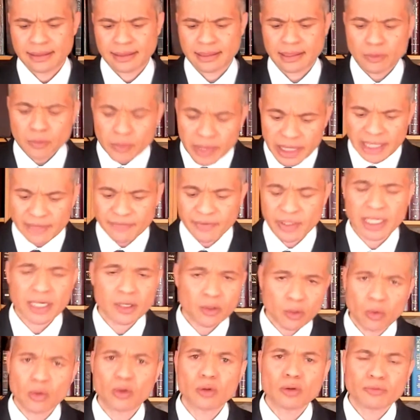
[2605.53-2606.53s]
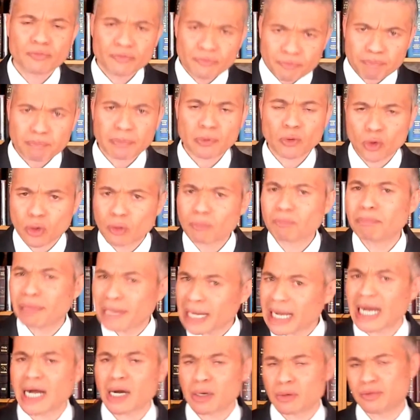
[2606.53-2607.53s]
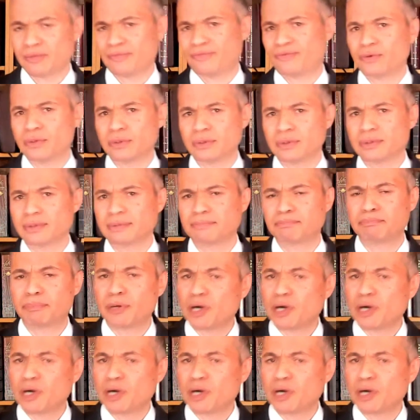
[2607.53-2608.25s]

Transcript: We have a all-powerful